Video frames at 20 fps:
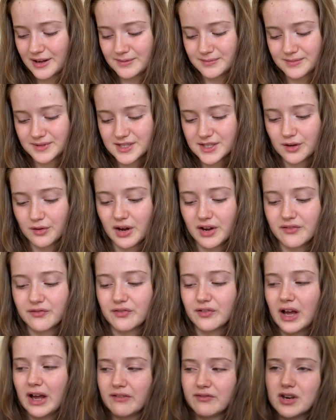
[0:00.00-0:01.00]
So
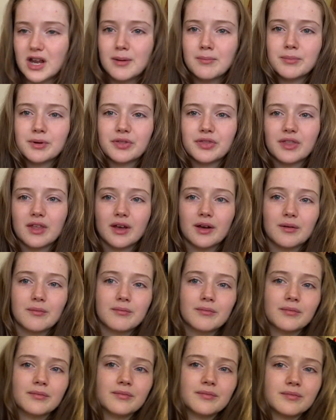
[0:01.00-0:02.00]
I've numbered them.